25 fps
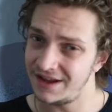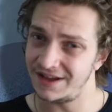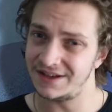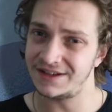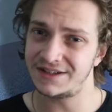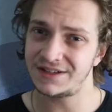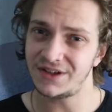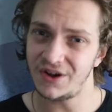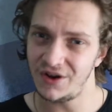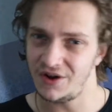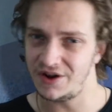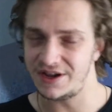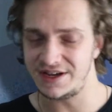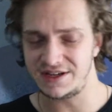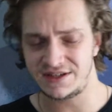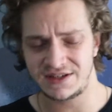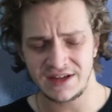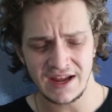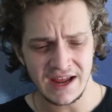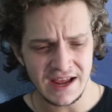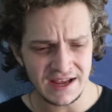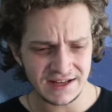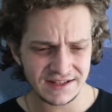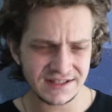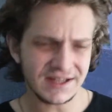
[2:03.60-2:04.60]
and
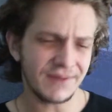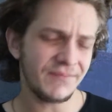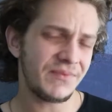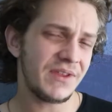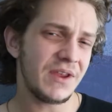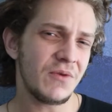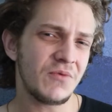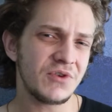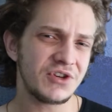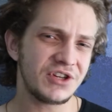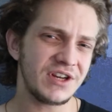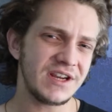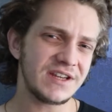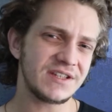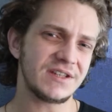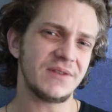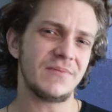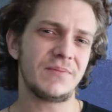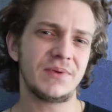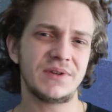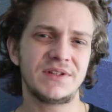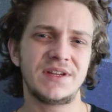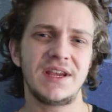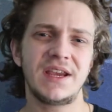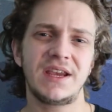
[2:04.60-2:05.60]
ice, something which
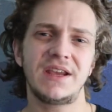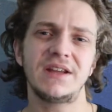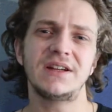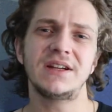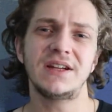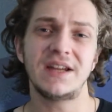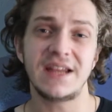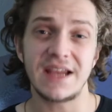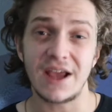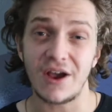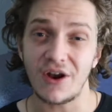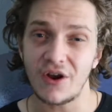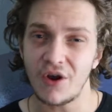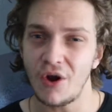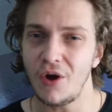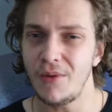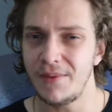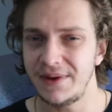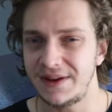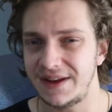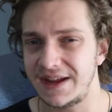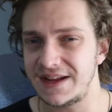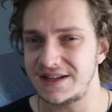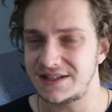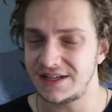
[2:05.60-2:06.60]
isn't particularly
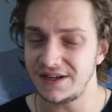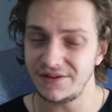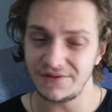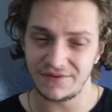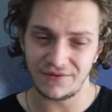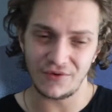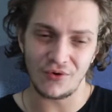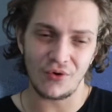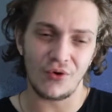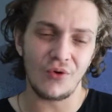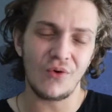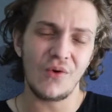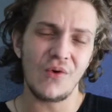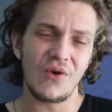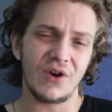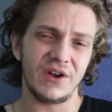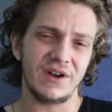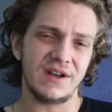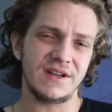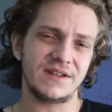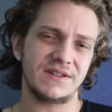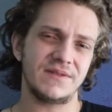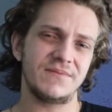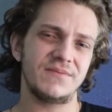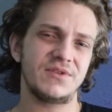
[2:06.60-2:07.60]
accommodating for
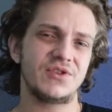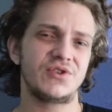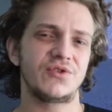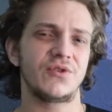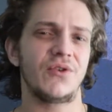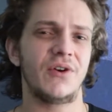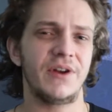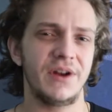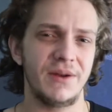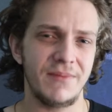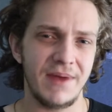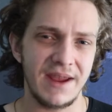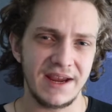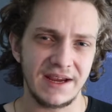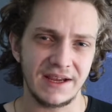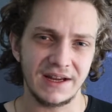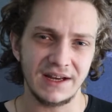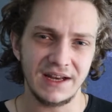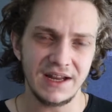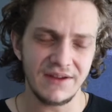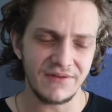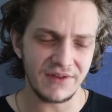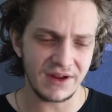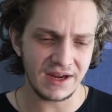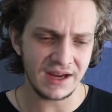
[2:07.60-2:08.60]
organisms trying to make a
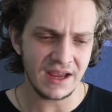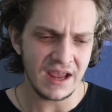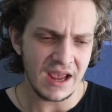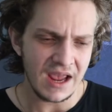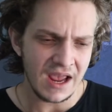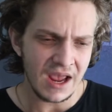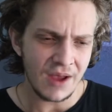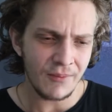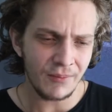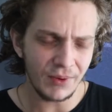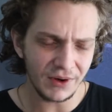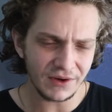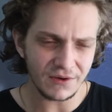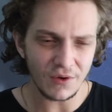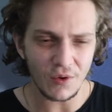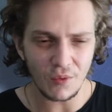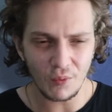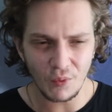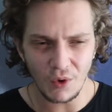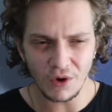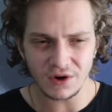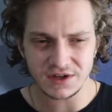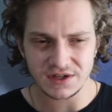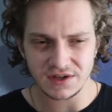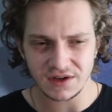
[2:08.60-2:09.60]
living. But
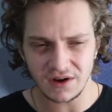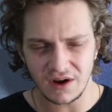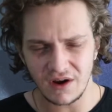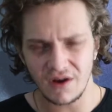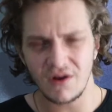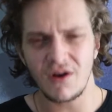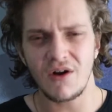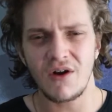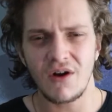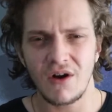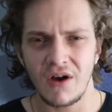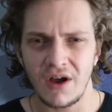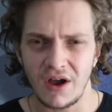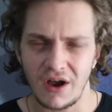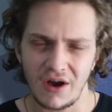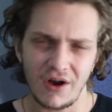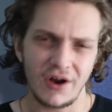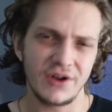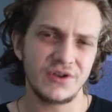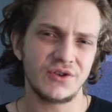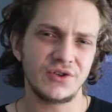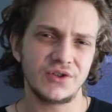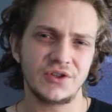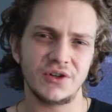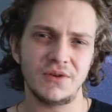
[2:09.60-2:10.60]
what are
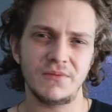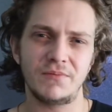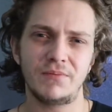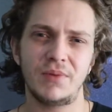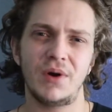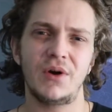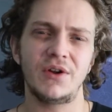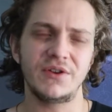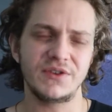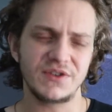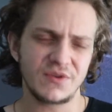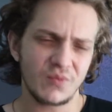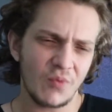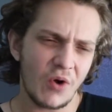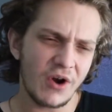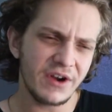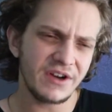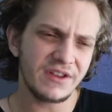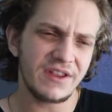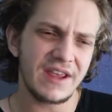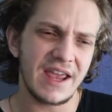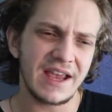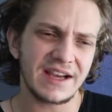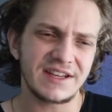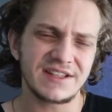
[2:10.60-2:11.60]
hydrogen bonds, why
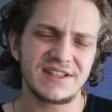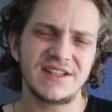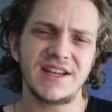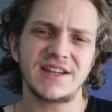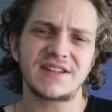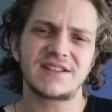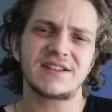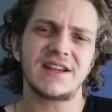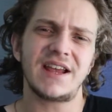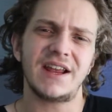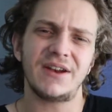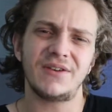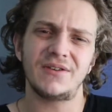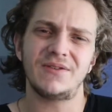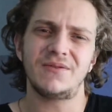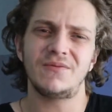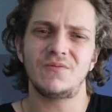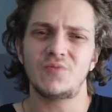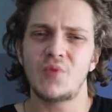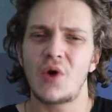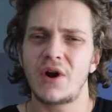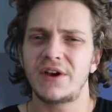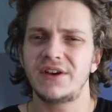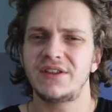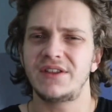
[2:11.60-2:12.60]
do they exist and
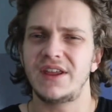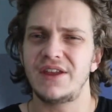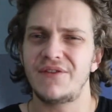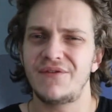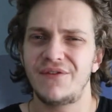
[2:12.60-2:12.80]
why do they